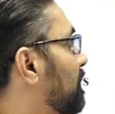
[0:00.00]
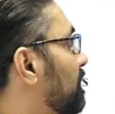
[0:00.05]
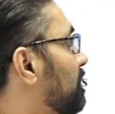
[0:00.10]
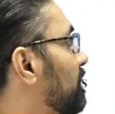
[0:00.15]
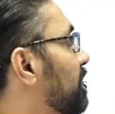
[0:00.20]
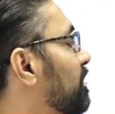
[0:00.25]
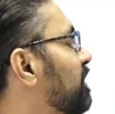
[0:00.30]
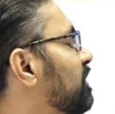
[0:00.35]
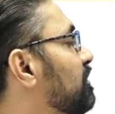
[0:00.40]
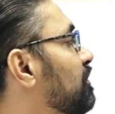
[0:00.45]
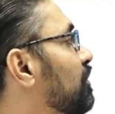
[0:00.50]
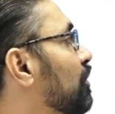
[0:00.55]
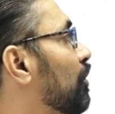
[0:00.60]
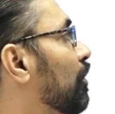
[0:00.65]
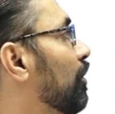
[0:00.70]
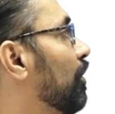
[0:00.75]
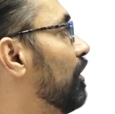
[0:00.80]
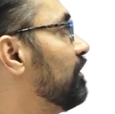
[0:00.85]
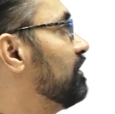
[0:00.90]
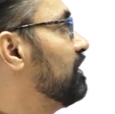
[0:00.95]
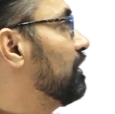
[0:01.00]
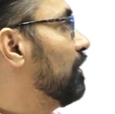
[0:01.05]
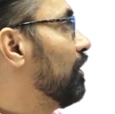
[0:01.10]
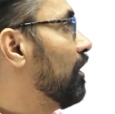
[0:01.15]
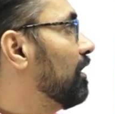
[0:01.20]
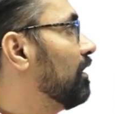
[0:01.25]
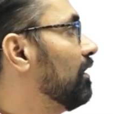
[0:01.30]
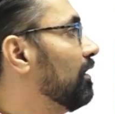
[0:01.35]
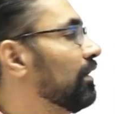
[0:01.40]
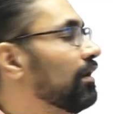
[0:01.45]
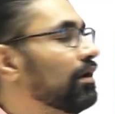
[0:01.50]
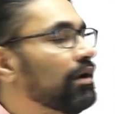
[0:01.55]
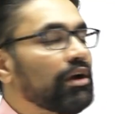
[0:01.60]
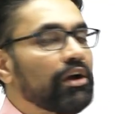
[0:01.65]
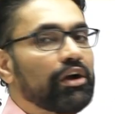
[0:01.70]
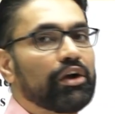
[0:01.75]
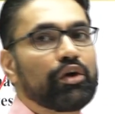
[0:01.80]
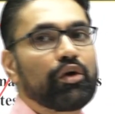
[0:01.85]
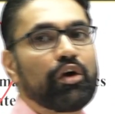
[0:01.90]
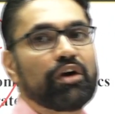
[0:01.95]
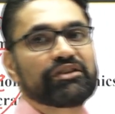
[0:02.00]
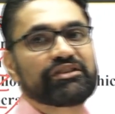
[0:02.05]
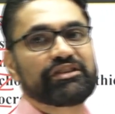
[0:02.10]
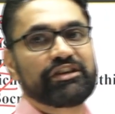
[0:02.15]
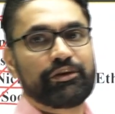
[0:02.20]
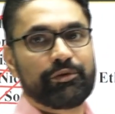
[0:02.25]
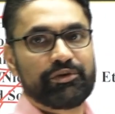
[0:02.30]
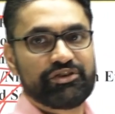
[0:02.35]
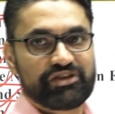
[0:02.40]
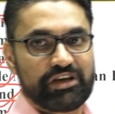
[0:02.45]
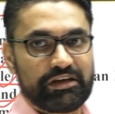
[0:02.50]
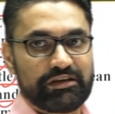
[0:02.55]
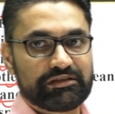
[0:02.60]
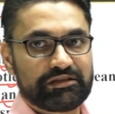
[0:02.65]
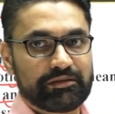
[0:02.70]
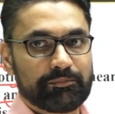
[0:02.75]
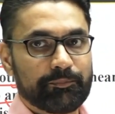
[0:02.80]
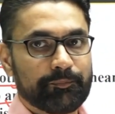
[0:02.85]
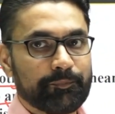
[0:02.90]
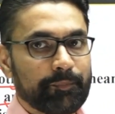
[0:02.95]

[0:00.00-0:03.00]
that is teleological or consequentialism.